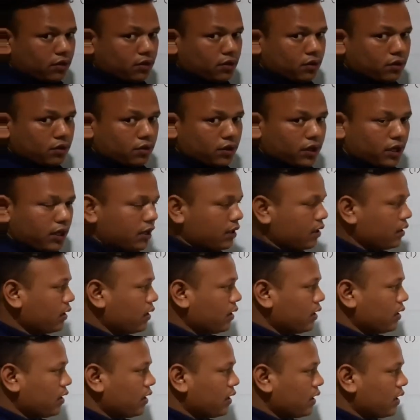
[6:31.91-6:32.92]
Okay,
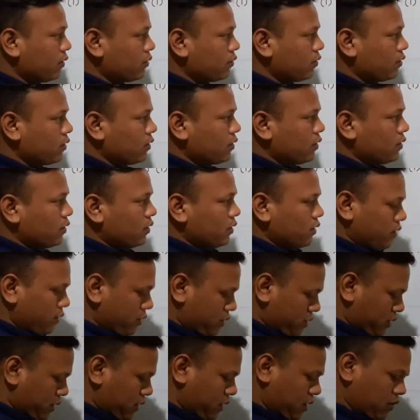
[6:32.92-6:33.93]
now
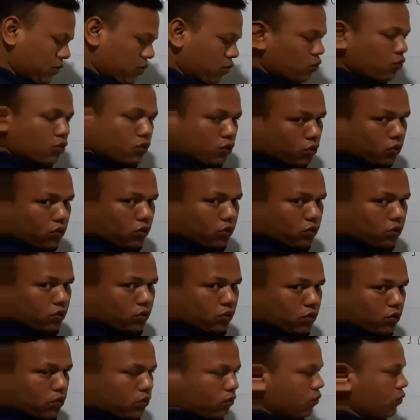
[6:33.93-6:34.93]
you know
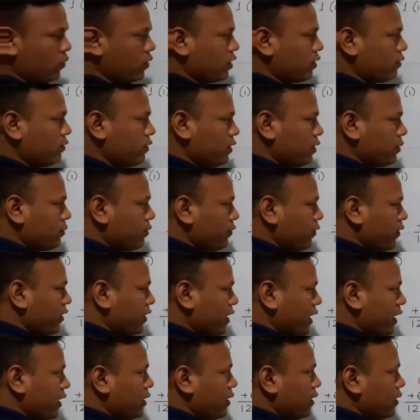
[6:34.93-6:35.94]
whatever number we
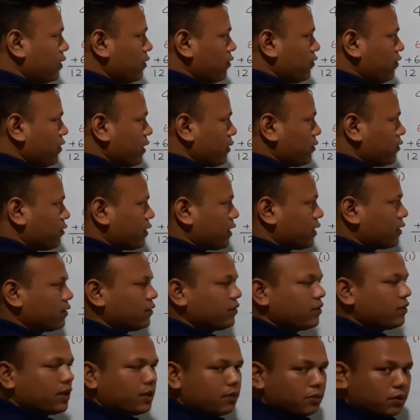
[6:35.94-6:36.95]
write, we have to write the
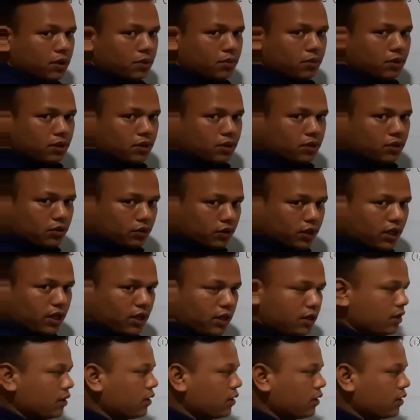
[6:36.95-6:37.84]
same number. Okay,